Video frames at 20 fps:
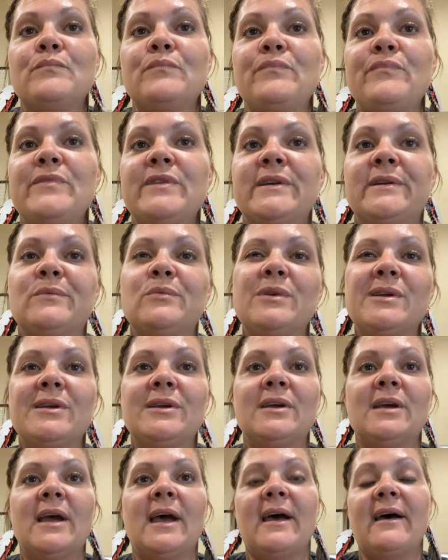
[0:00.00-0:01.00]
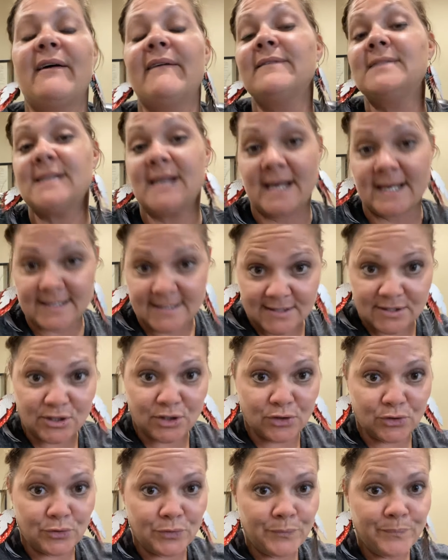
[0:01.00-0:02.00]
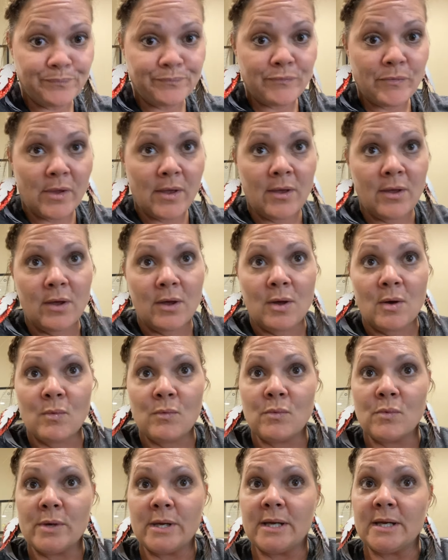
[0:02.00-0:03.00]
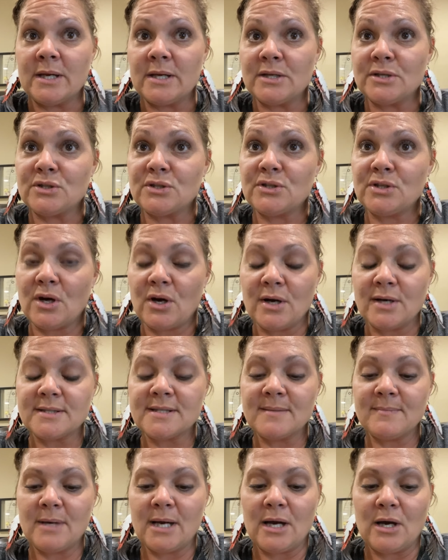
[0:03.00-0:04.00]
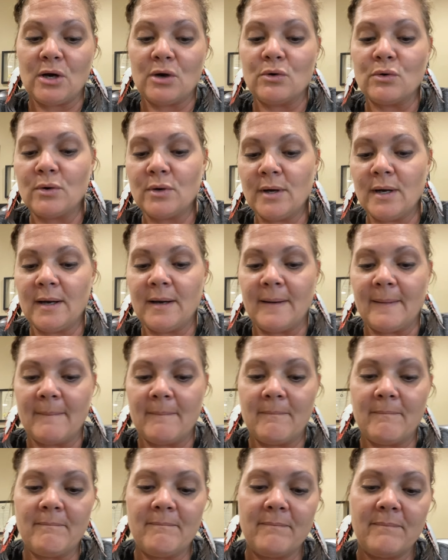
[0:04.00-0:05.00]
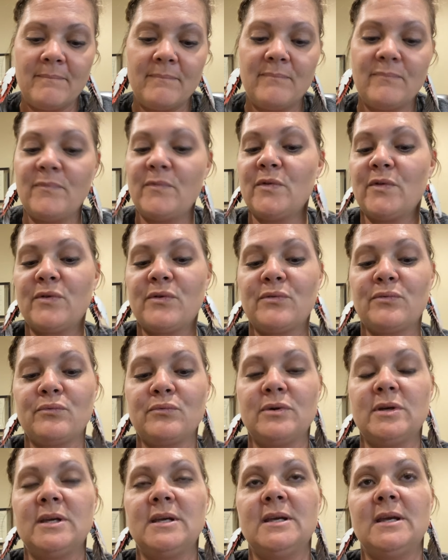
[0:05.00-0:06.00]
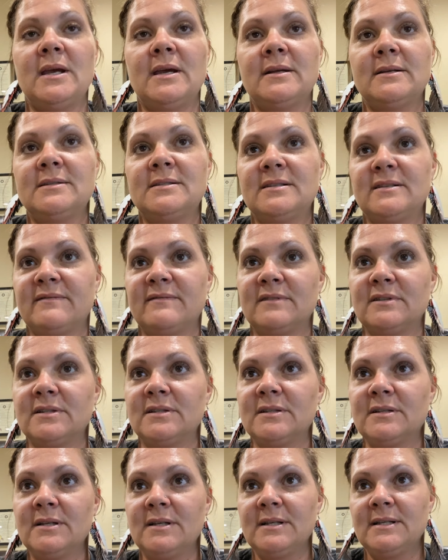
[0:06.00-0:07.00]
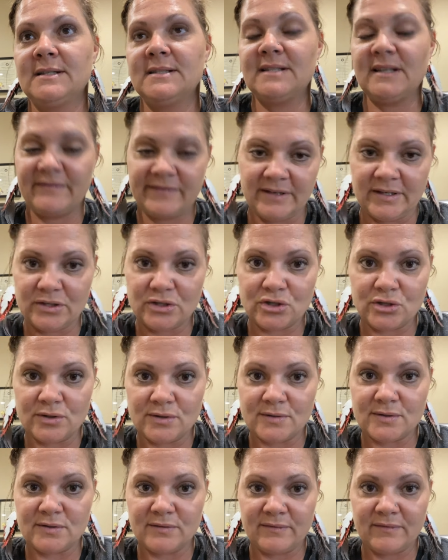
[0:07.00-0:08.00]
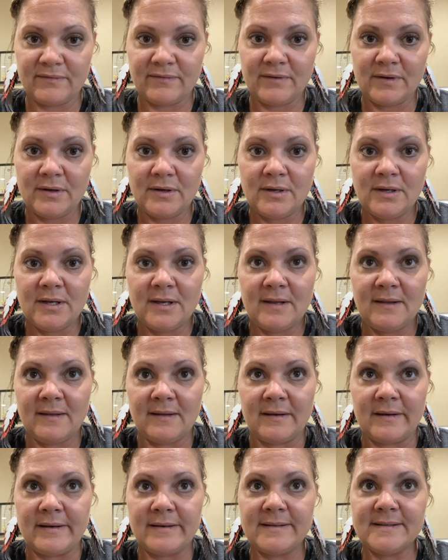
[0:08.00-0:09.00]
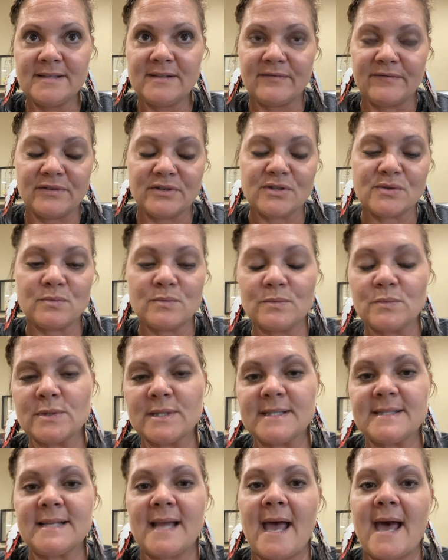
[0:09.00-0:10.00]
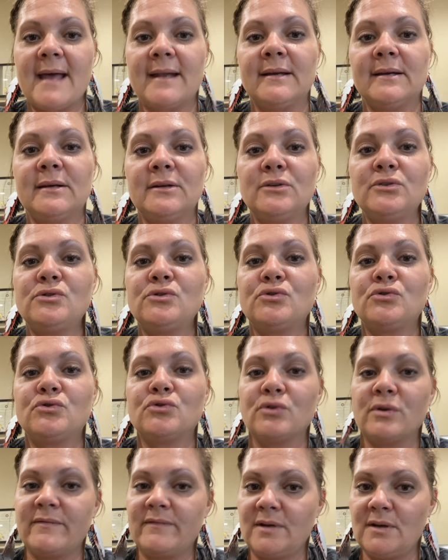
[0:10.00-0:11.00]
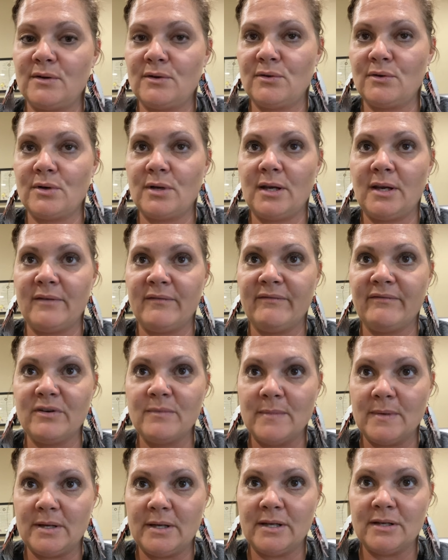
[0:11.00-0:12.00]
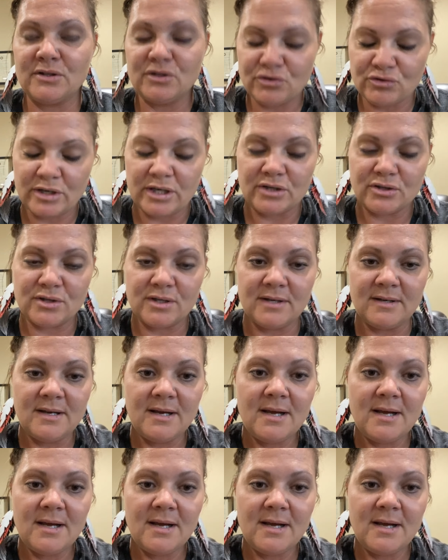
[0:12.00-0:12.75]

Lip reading: Then we have task 2, which talks about 3 different definitions of things. The first one was data-driven instruction.